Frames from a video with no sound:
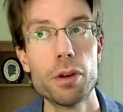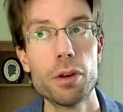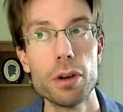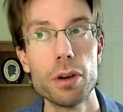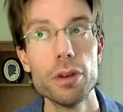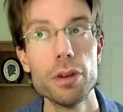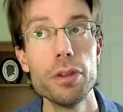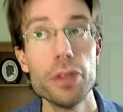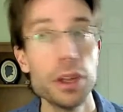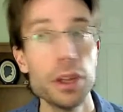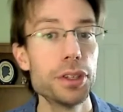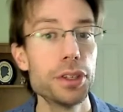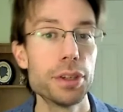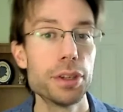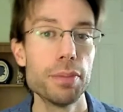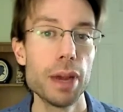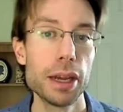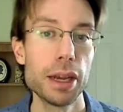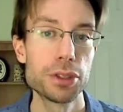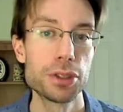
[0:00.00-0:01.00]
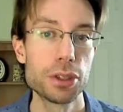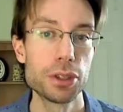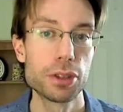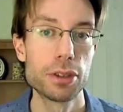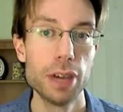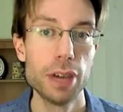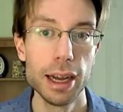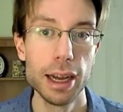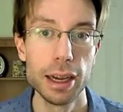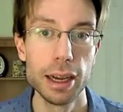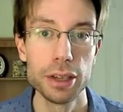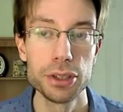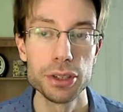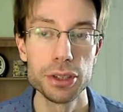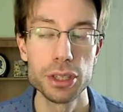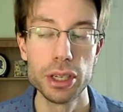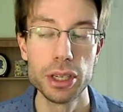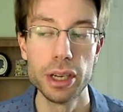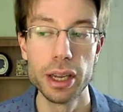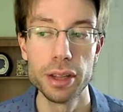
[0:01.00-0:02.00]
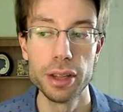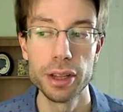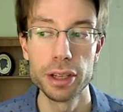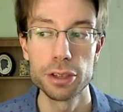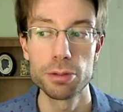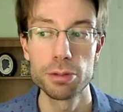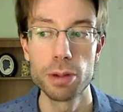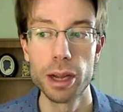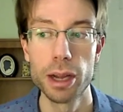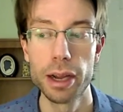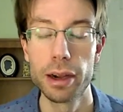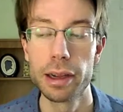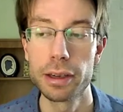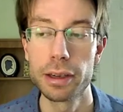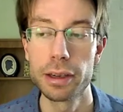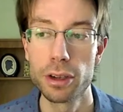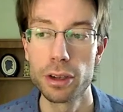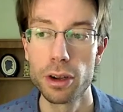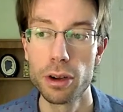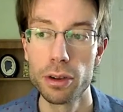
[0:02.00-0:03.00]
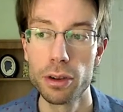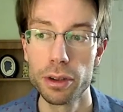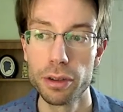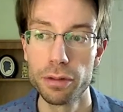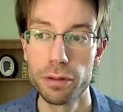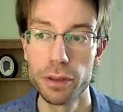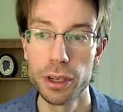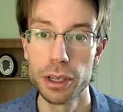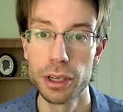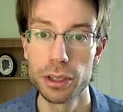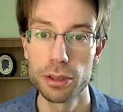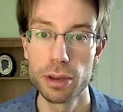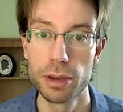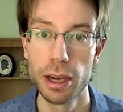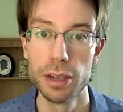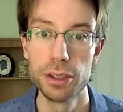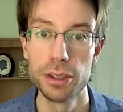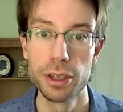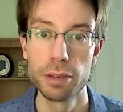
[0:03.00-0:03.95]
Earth is a master class, and that's why I like to call it the Phoenix Rising